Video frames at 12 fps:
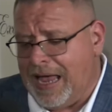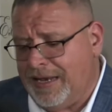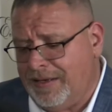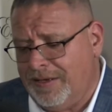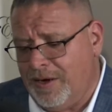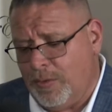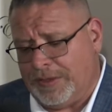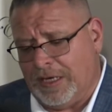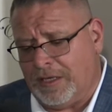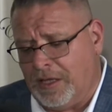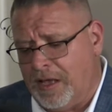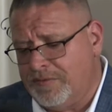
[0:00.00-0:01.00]
you know, with the
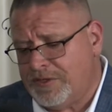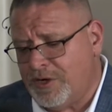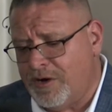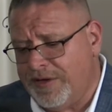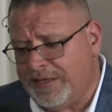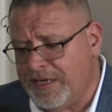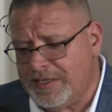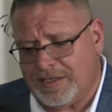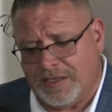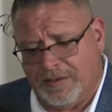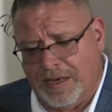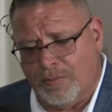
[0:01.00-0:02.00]
gloves serving this,
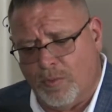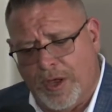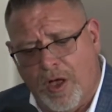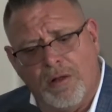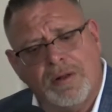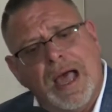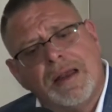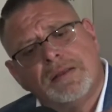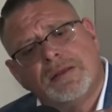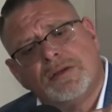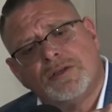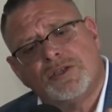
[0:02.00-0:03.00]
and, and we all got a
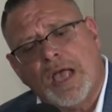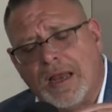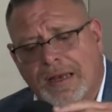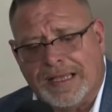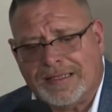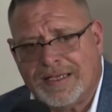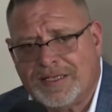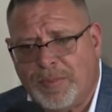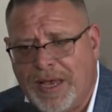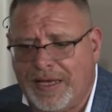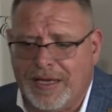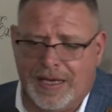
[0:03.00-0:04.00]
little shot like this big.